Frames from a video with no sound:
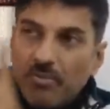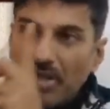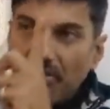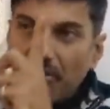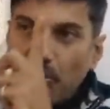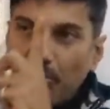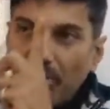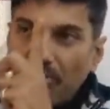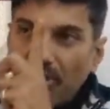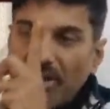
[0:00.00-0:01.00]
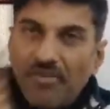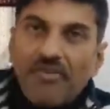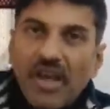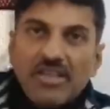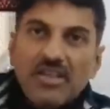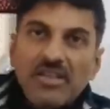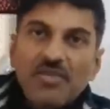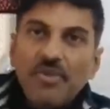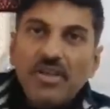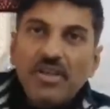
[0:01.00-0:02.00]
but if you be very fast in
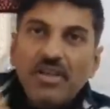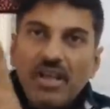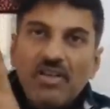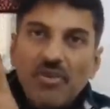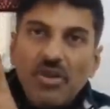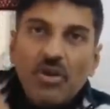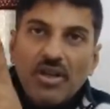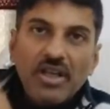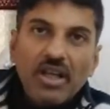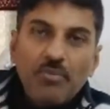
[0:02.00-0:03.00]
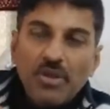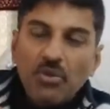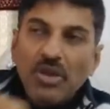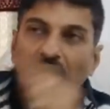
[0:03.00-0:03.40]
speaking, it will not help you.